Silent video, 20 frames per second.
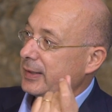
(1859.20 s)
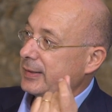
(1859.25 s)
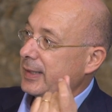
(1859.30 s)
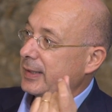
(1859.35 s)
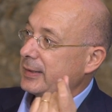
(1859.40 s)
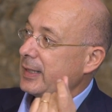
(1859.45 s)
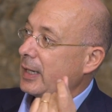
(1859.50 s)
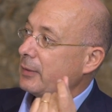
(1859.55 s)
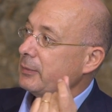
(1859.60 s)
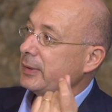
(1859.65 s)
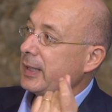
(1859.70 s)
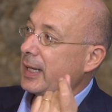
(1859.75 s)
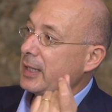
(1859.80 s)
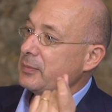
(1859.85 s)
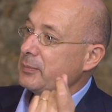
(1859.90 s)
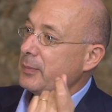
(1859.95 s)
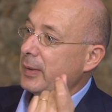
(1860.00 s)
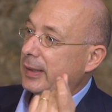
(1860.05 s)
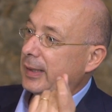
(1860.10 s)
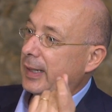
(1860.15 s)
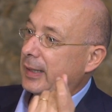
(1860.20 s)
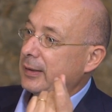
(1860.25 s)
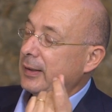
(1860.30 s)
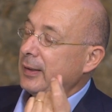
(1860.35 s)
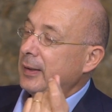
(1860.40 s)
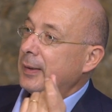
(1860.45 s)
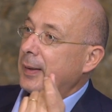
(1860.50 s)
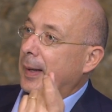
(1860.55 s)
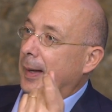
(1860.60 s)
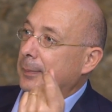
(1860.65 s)
is that nowadays
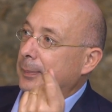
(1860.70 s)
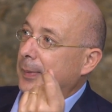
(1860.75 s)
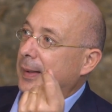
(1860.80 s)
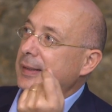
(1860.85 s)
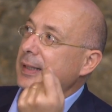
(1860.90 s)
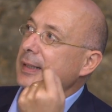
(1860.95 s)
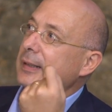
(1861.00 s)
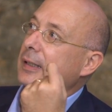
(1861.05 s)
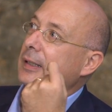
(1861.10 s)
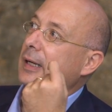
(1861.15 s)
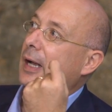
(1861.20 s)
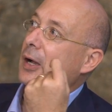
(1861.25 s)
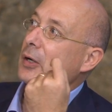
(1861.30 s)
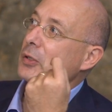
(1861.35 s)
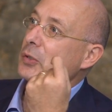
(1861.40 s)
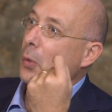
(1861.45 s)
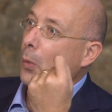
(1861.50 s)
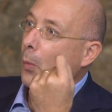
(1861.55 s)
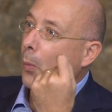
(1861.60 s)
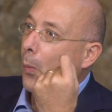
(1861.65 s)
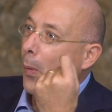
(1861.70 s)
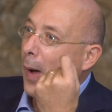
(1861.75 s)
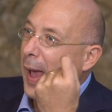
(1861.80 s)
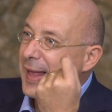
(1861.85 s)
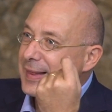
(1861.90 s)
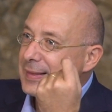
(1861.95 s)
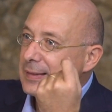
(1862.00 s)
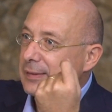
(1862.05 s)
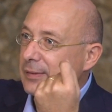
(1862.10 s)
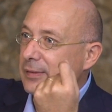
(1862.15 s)
Dita Kraus
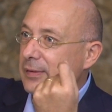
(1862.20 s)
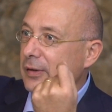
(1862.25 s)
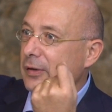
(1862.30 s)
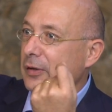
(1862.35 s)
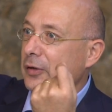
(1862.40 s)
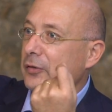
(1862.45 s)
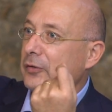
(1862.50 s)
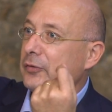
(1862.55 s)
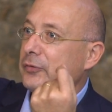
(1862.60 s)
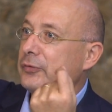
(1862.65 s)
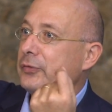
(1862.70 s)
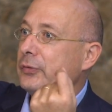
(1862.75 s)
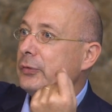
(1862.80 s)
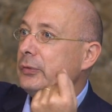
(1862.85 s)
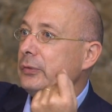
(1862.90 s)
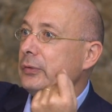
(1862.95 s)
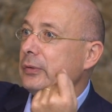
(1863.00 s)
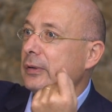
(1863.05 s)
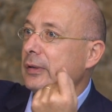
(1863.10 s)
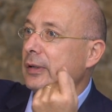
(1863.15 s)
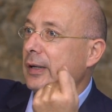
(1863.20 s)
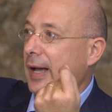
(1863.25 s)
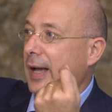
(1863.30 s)
went through